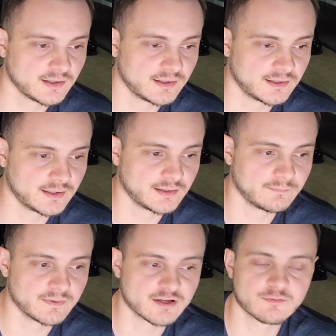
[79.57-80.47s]

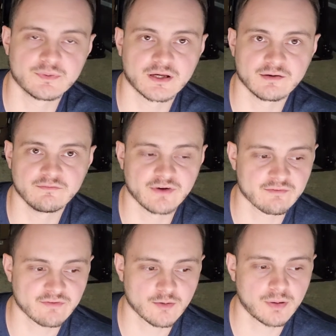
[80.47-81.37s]
It has become very,
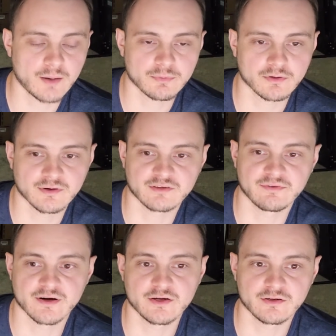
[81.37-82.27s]
very popular. It's
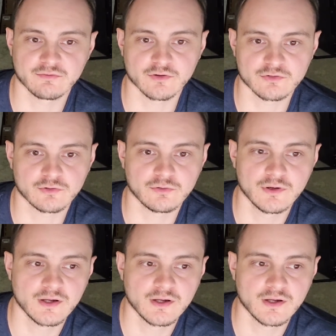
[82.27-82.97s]
very universal.